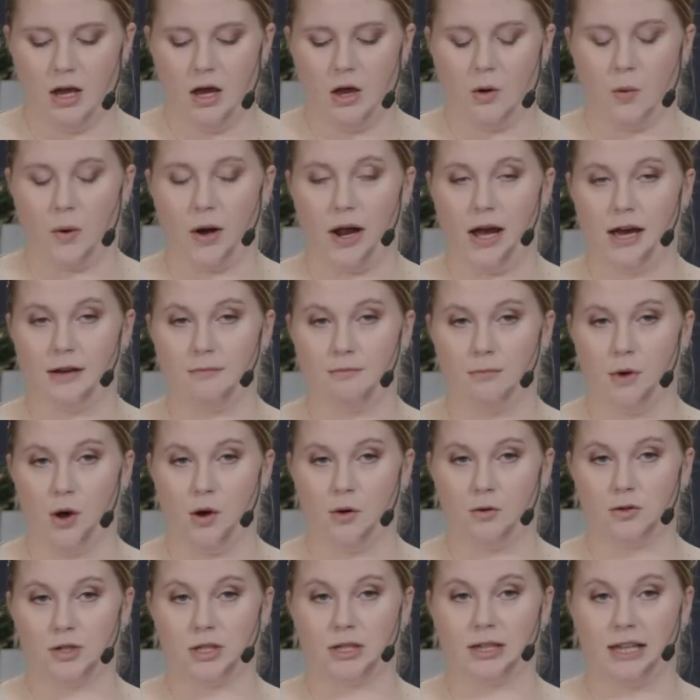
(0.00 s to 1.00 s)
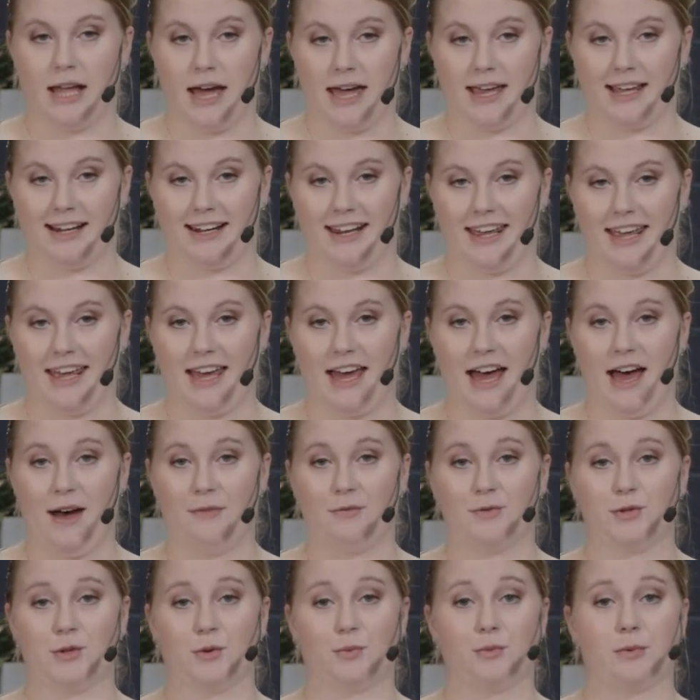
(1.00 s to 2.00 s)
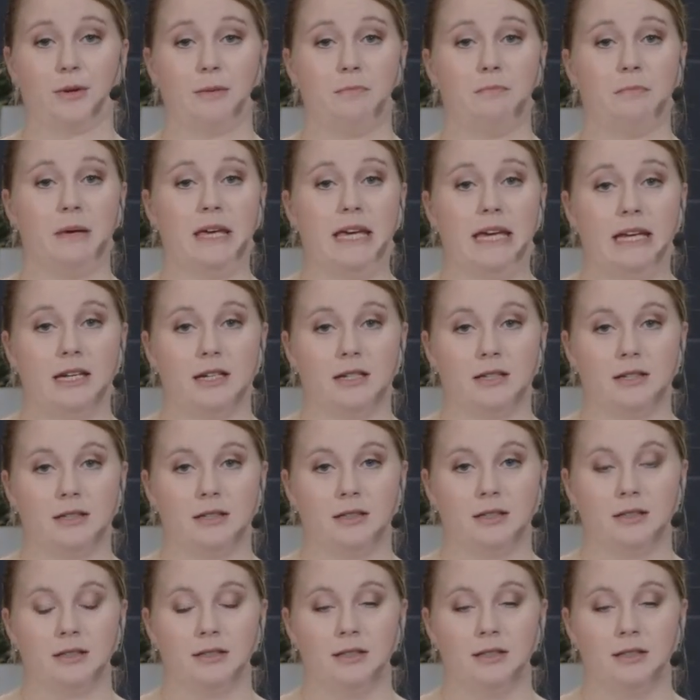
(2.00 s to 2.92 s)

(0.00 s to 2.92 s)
where I'd most likely have to repeat,